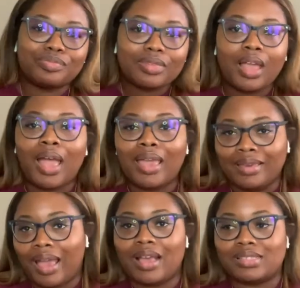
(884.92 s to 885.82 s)
I
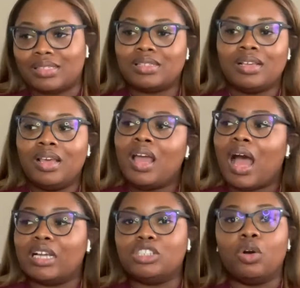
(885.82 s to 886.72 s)
guess
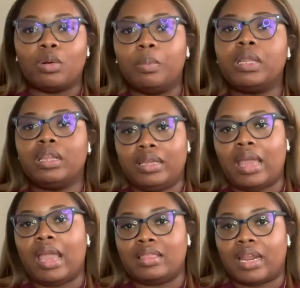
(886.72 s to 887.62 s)
I don't completely
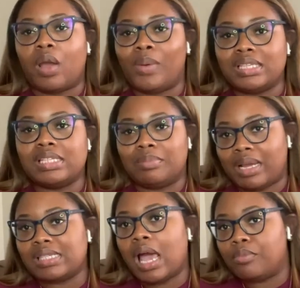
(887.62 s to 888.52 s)
hate that I wasted my
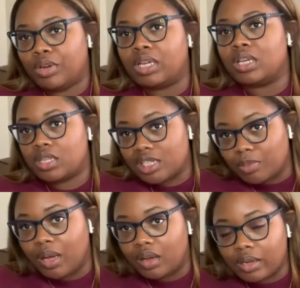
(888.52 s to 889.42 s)
time reading this
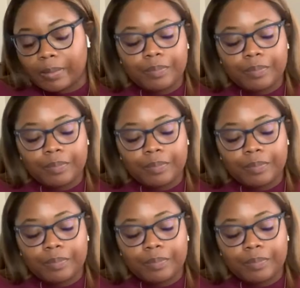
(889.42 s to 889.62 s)
book.